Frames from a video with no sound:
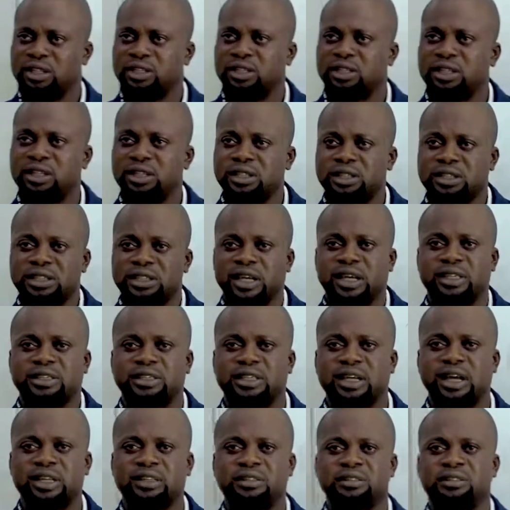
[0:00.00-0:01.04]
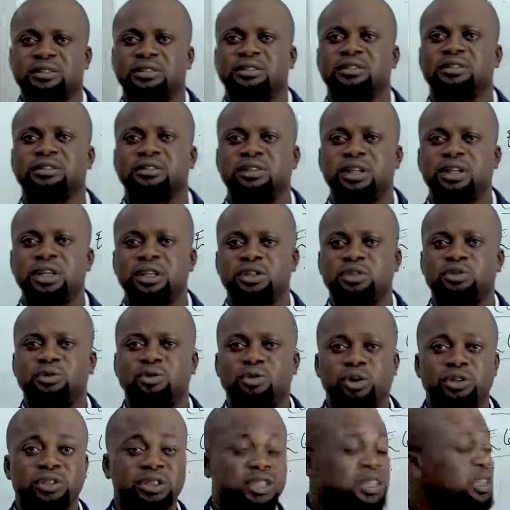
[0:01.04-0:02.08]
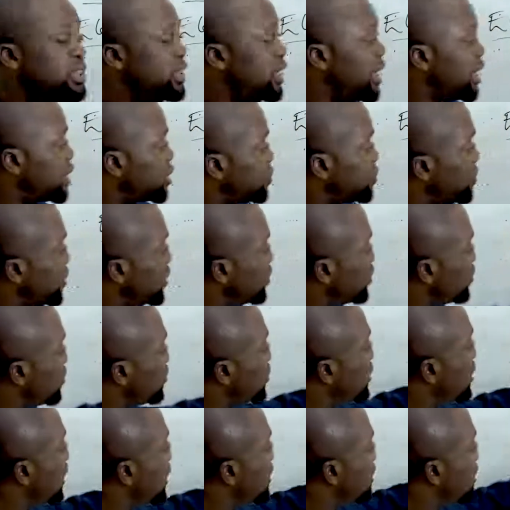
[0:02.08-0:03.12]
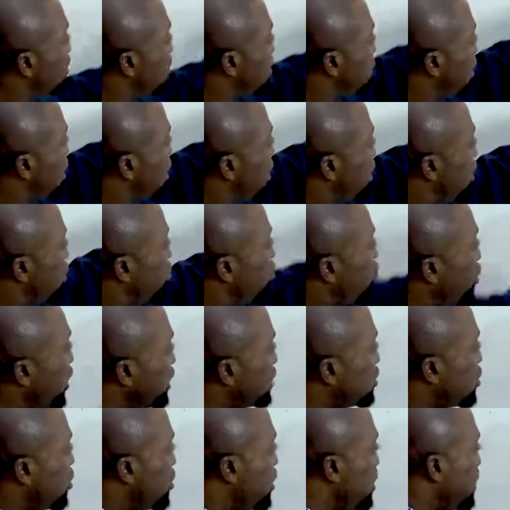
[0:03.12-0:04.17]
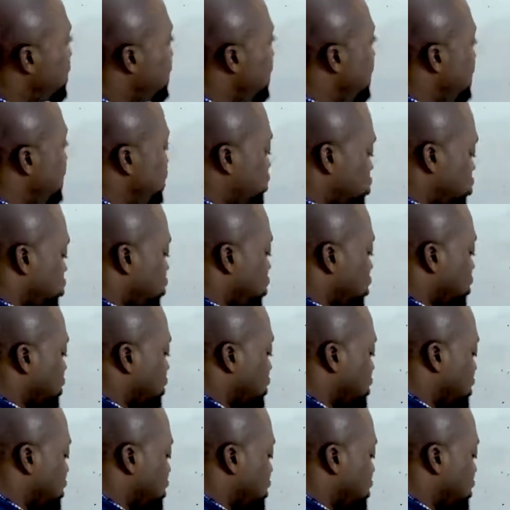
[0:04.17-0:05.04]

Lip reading: things that can lead to what? In the aspect of it, that's well connected to what?